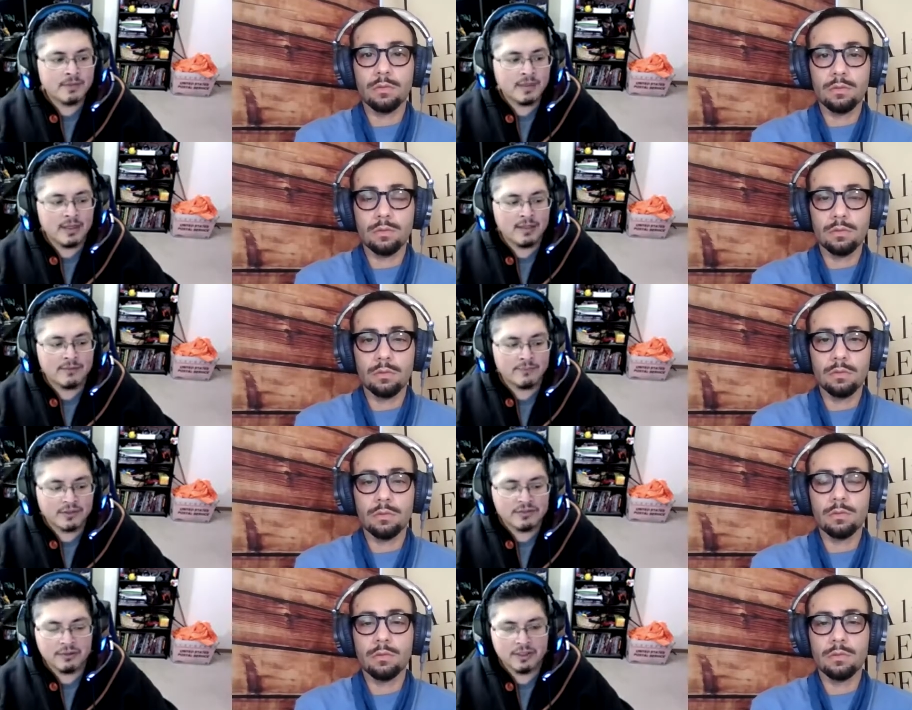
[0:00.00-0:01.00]
Speaker 1: And the
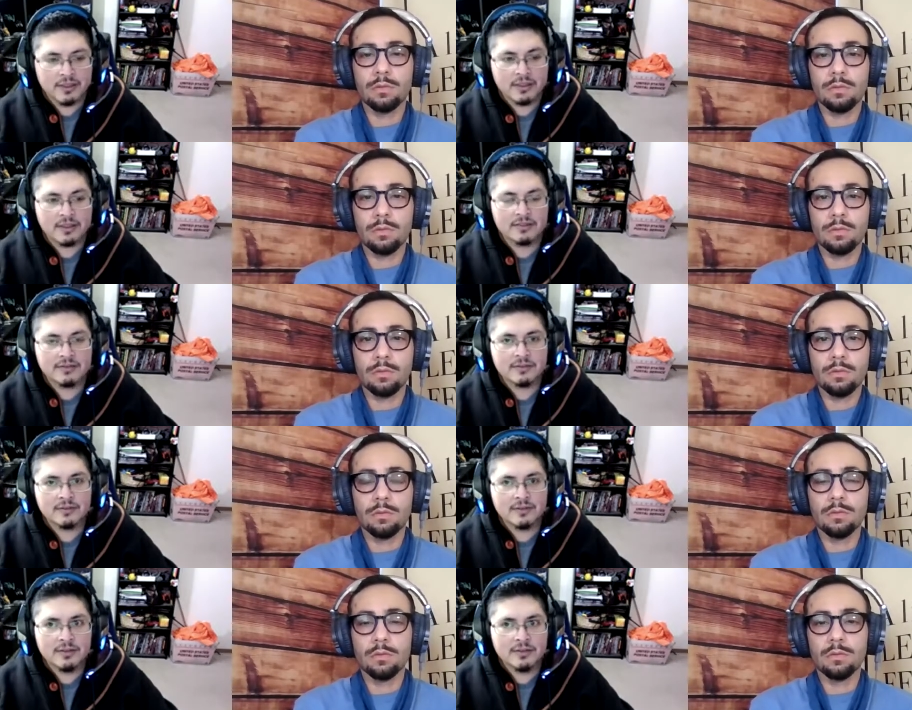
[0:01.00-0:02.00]
frustrating thing is,
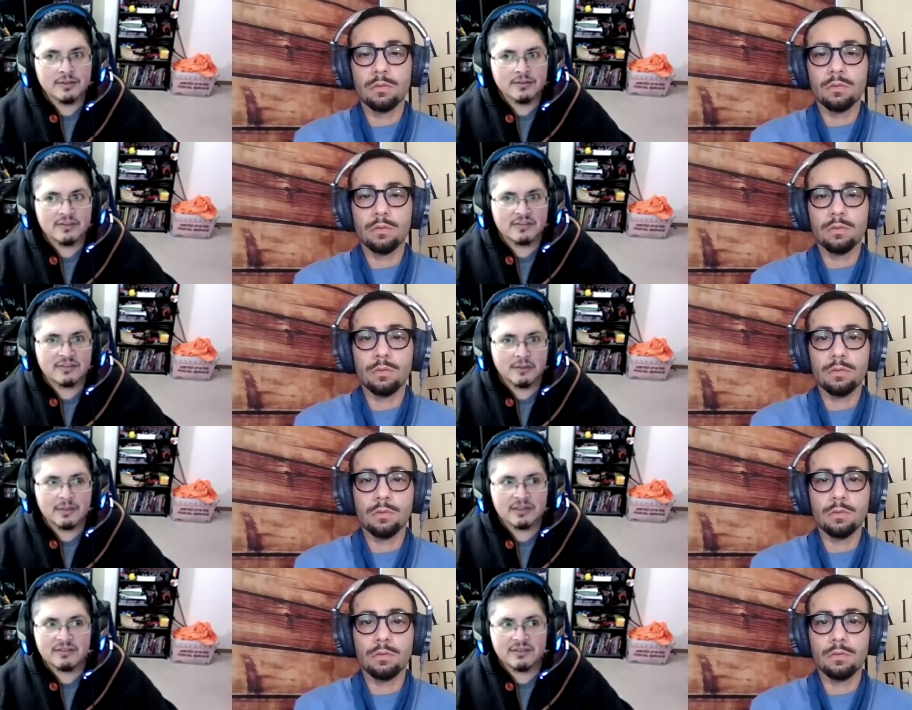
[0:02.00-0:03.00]
to some
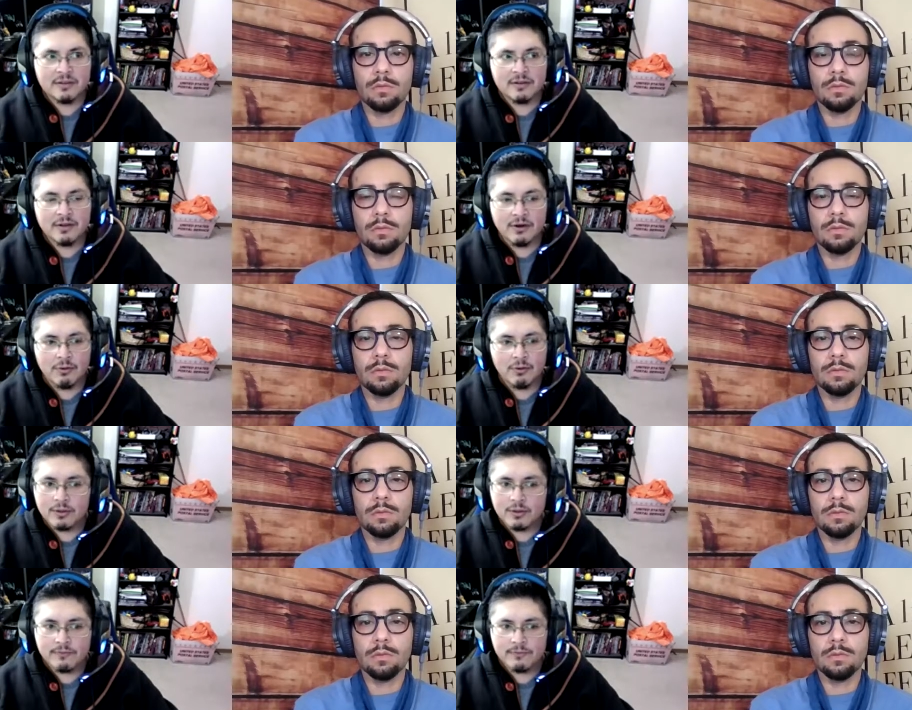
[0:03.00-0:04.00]
extent, they all
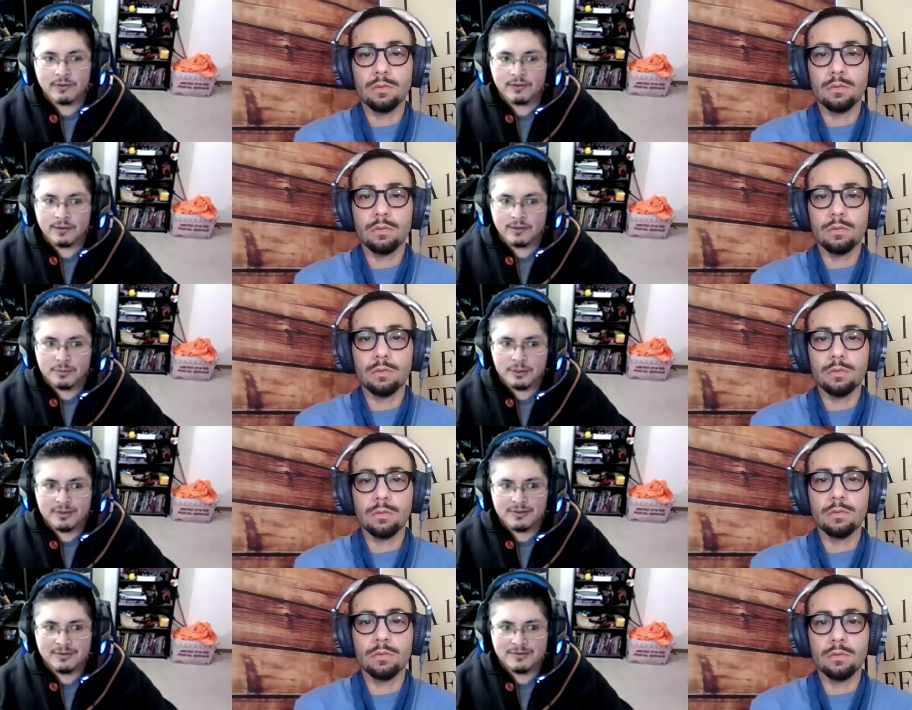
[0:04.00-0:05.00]
work for a little bit,
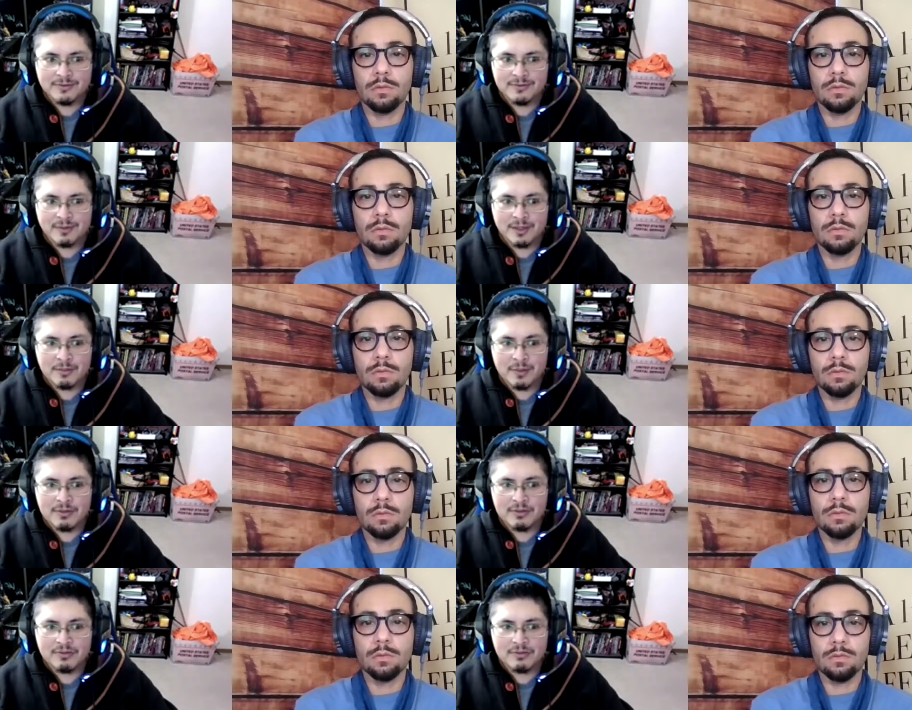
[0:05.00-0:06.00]
right?
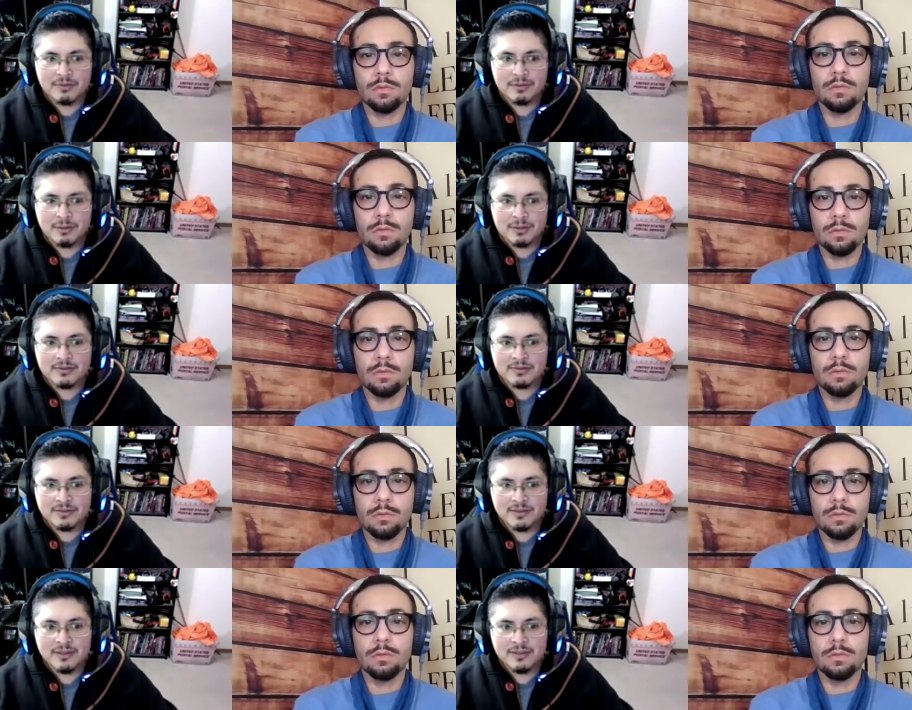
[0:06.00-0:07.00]
Maybe two, three
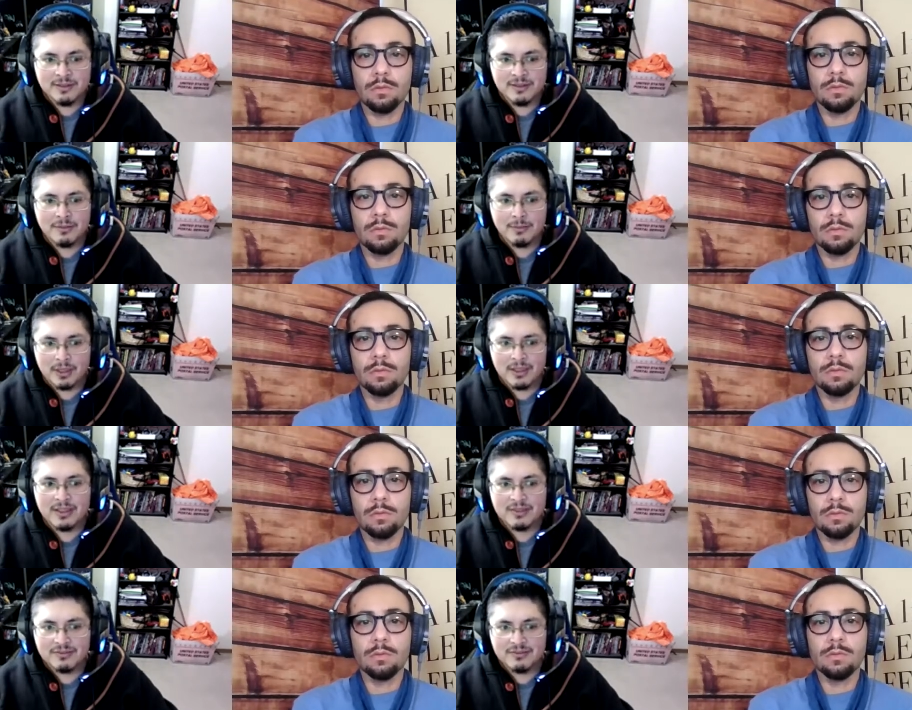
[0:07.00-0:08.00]
months. Then your body
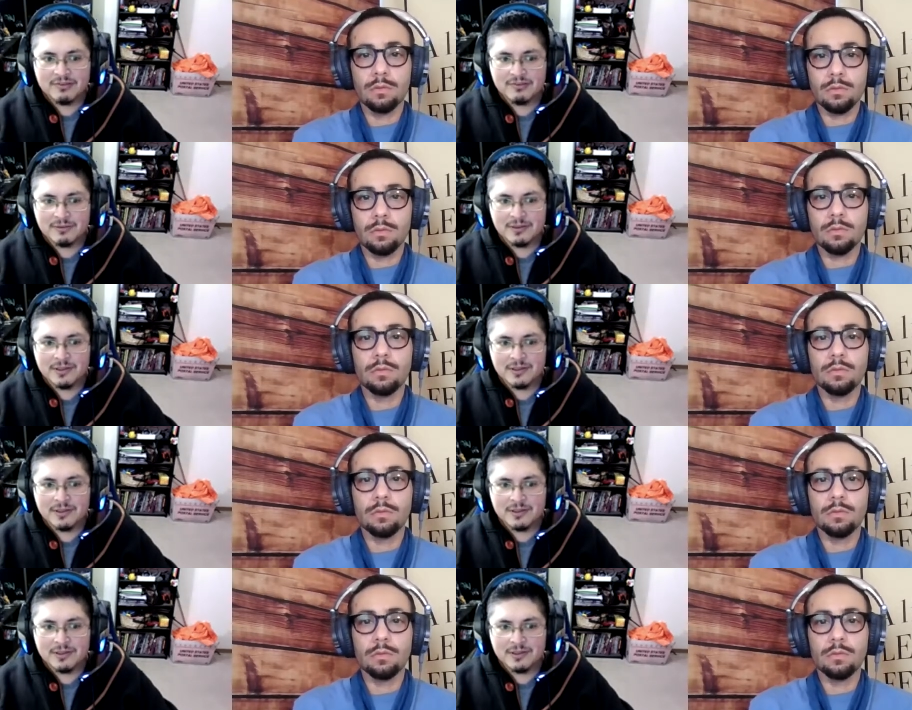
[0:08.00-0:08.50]
gets used to it.